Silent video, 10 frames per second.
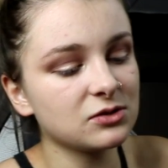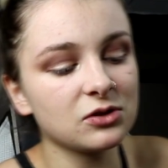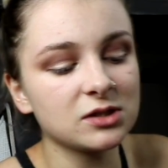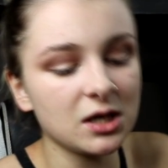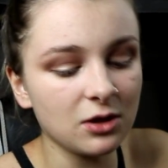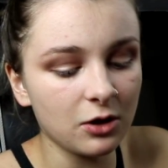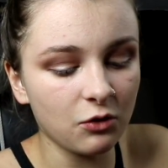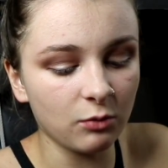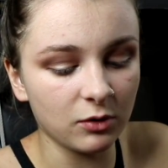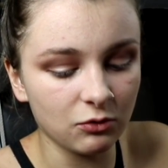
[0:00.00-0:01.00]
So the day that I
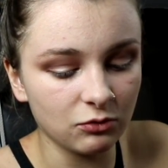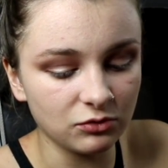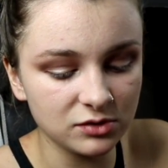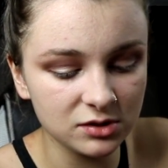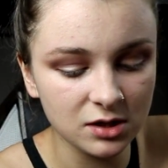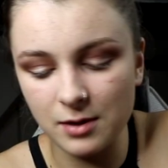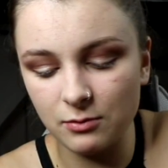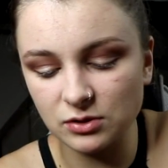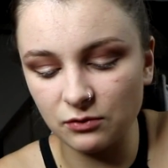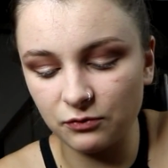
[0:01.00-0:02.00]
got my horse,
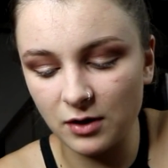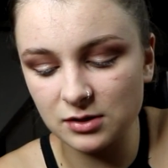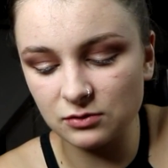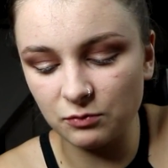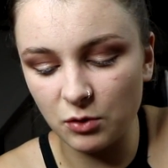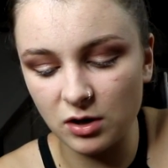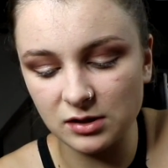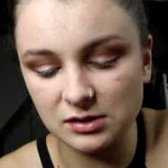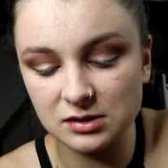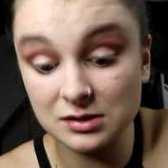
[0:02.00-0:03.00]
it was a friend of
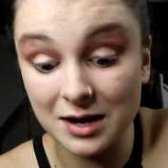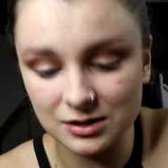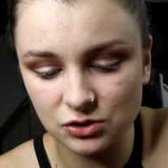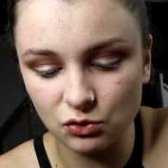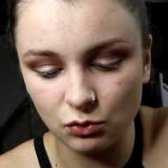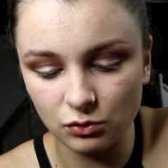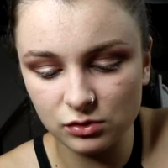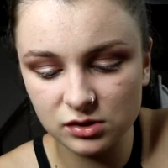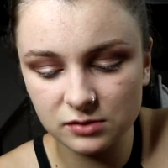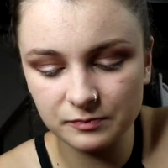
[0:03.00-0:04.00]
mine's dad's
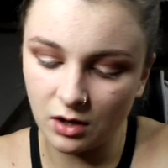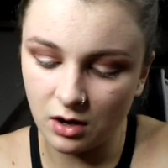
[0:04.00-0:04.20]
horse.